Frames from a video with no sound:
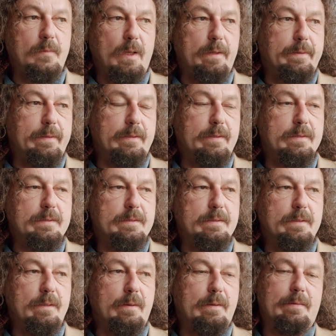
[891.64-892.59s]
think
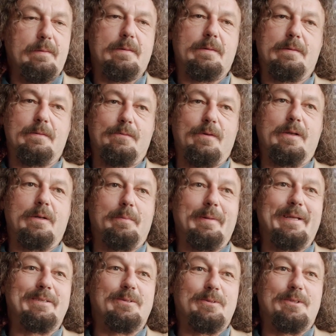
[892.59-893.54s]
it's, you know, it's
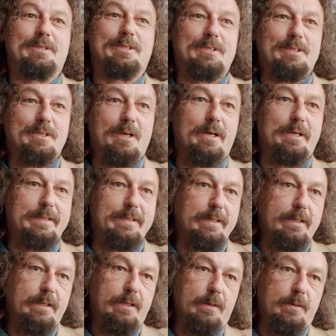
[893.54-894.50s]
fundamental to
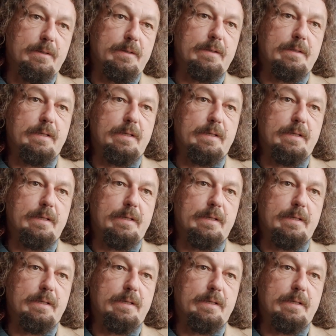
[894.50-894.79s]
society, you know.